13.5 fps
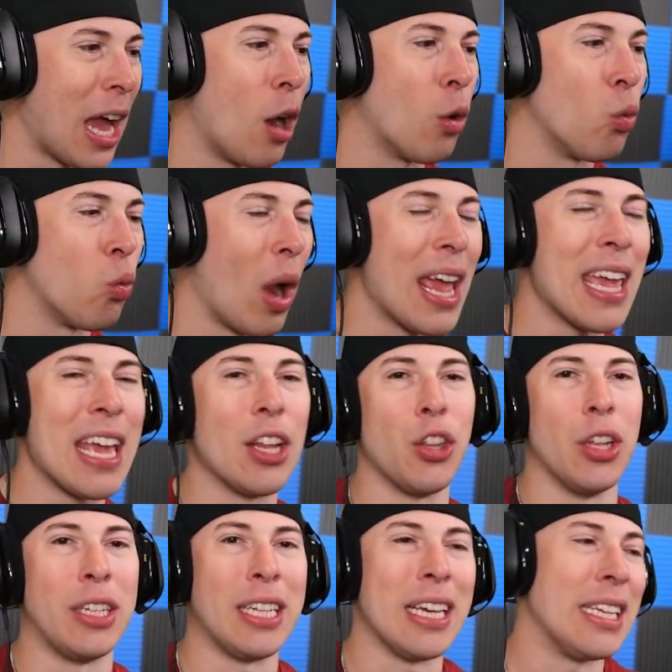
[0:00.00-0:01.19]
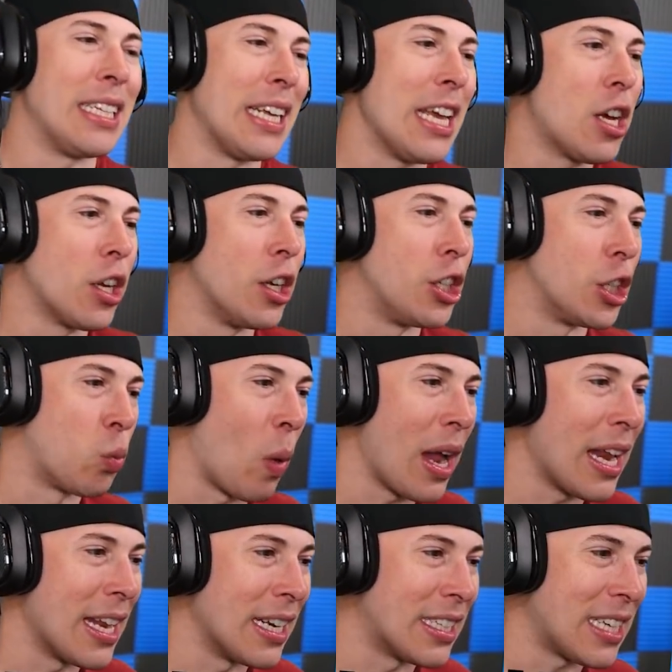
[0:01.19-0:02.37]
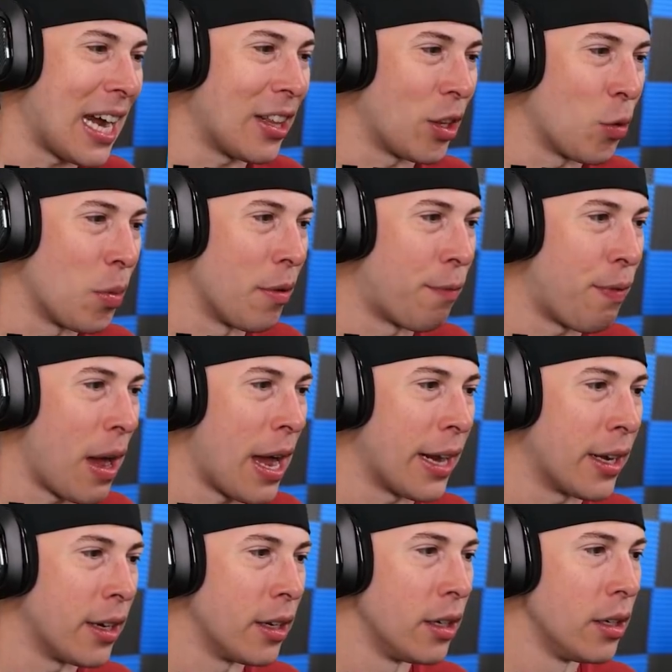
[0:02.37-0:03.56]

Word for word: out right into the T N T. He could have just waited inside. They would have been fine.